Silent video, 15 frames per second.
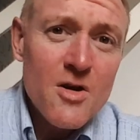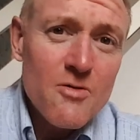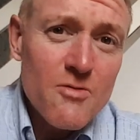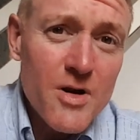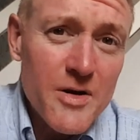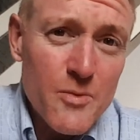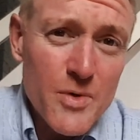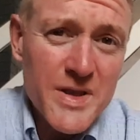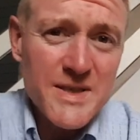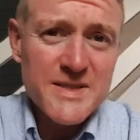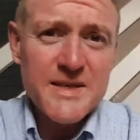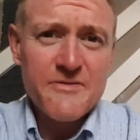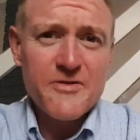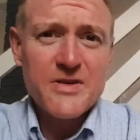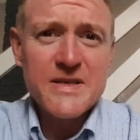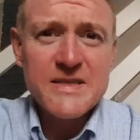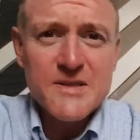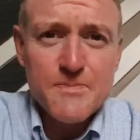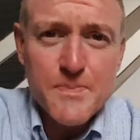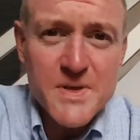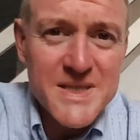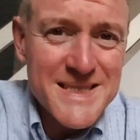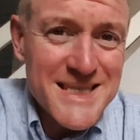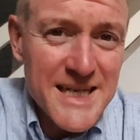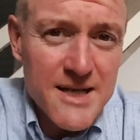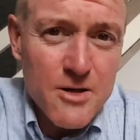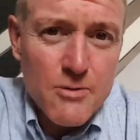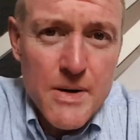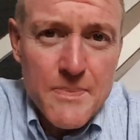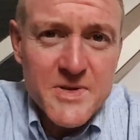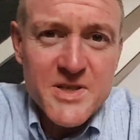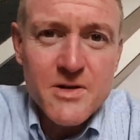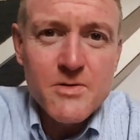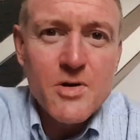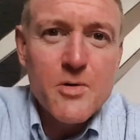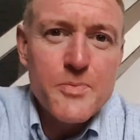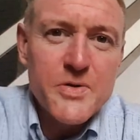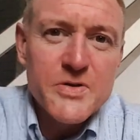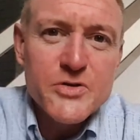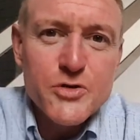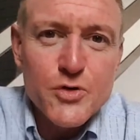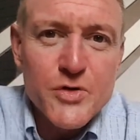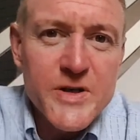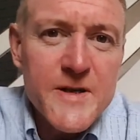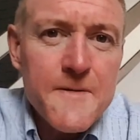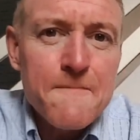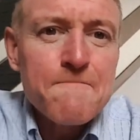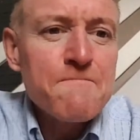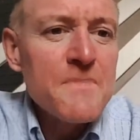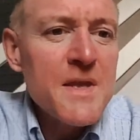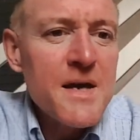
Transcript: Right, well that's it for this particular episode. Hope you enjoyed it.